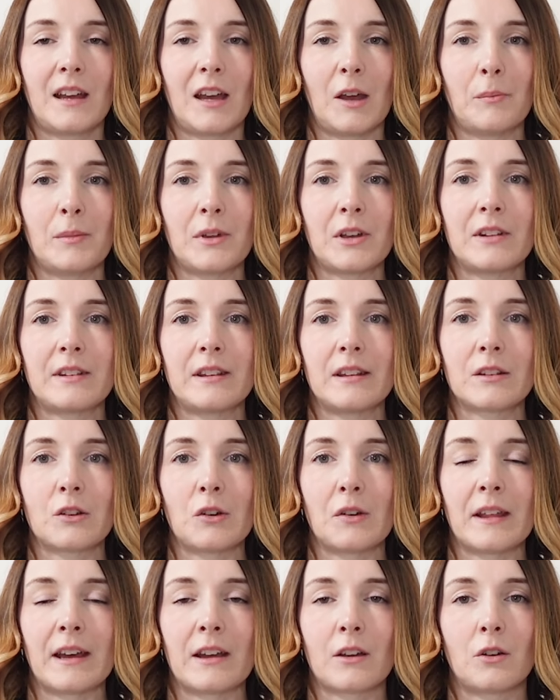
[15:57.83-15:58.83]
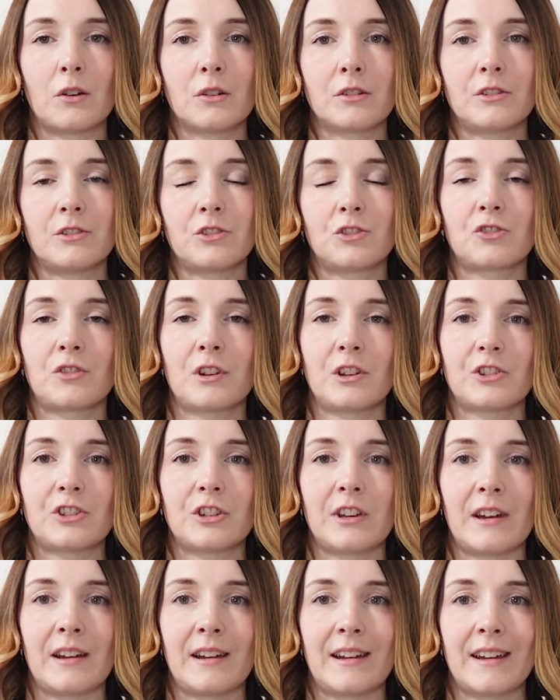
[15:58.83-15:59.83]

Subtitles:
And because it's got that cotton structure,